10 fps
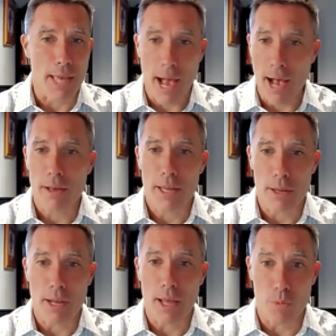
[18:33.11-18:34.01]
yeah,
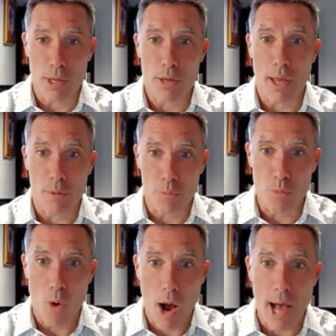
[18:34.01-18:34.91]
and
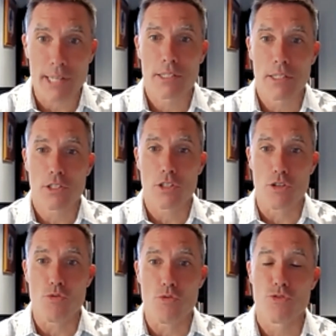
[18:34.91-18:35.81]
we want to
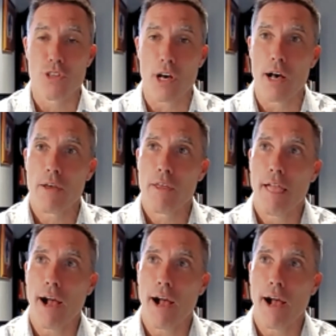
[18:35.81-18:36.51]
use the